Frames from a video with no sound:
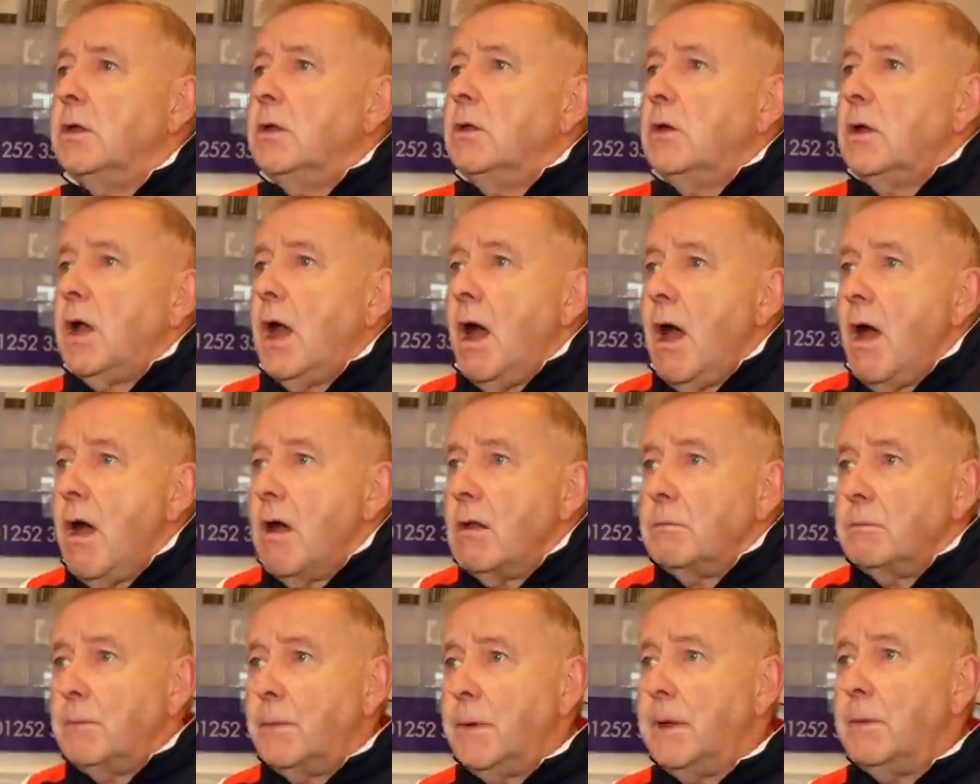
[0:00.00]
You
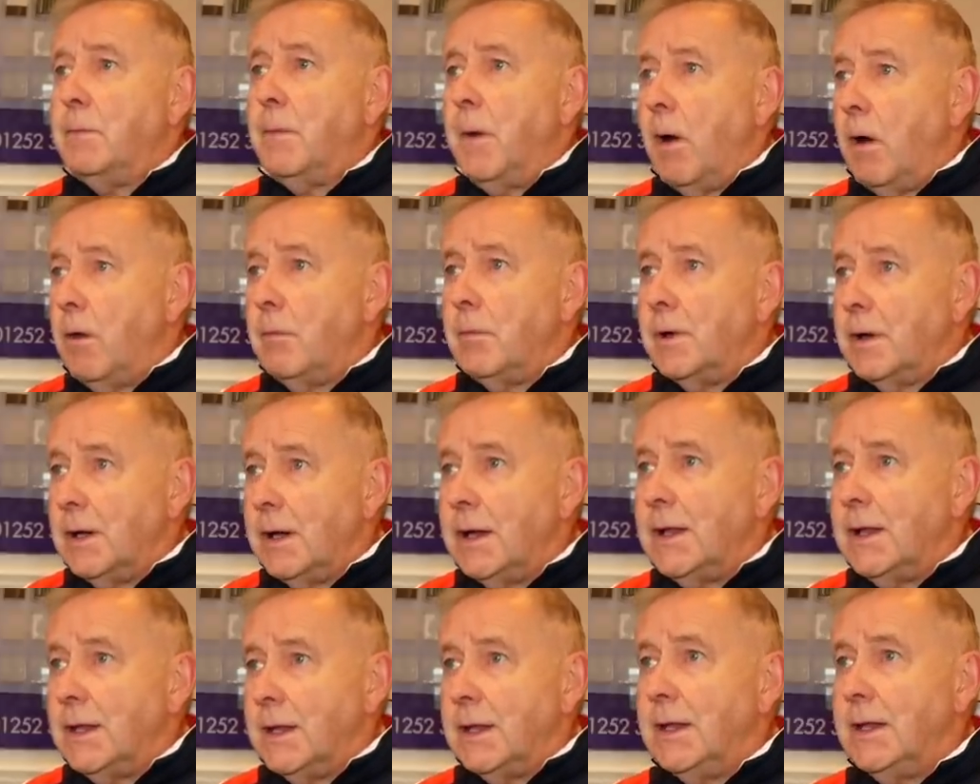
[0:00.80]
can't be bottom of the
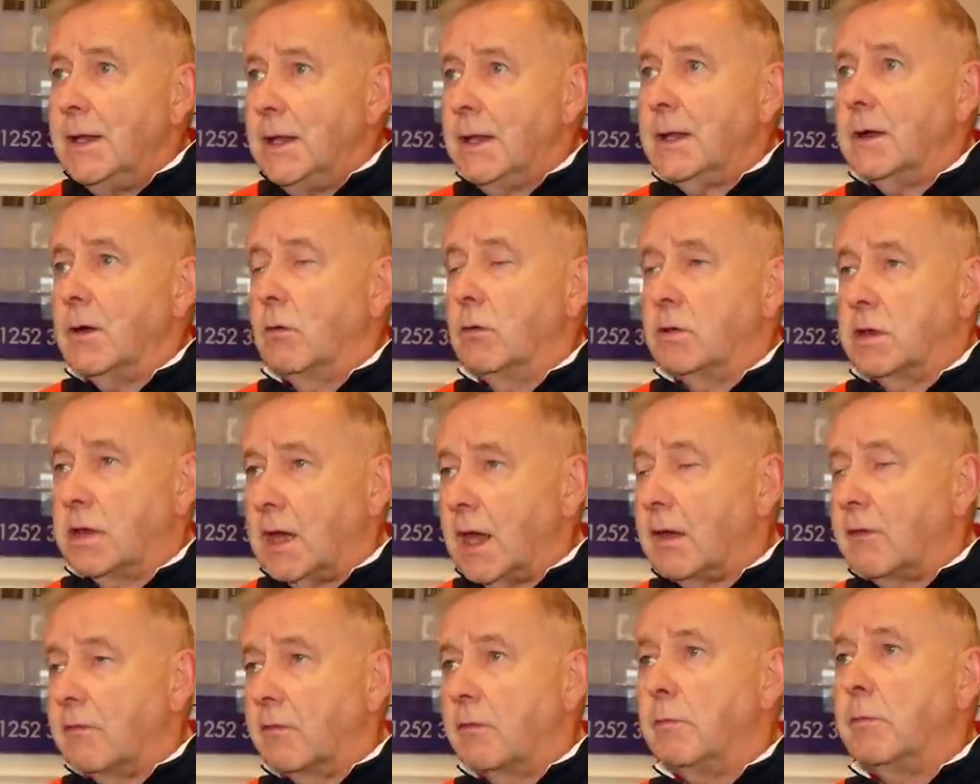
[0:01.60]
league, or
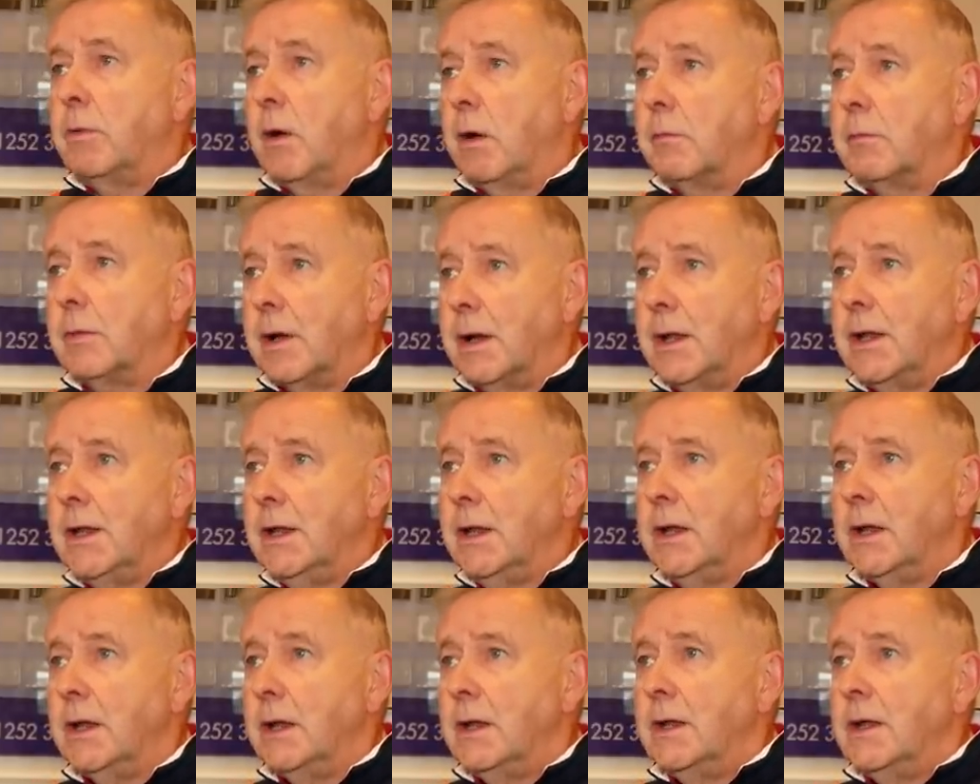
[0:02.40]
second from bottom of the
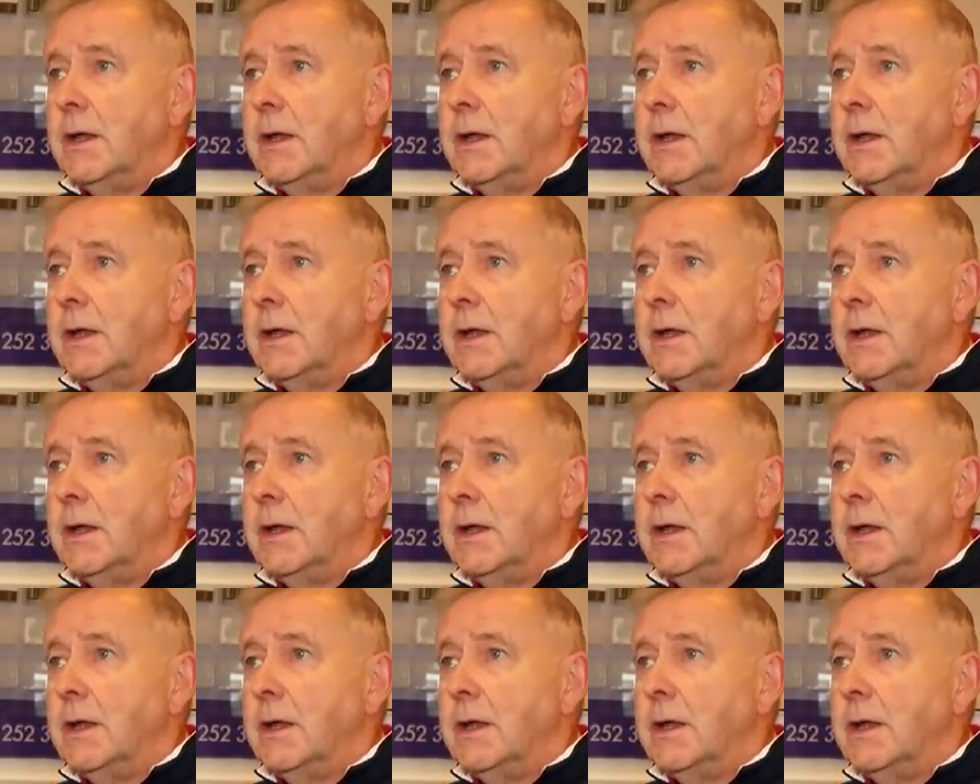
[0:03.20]
league,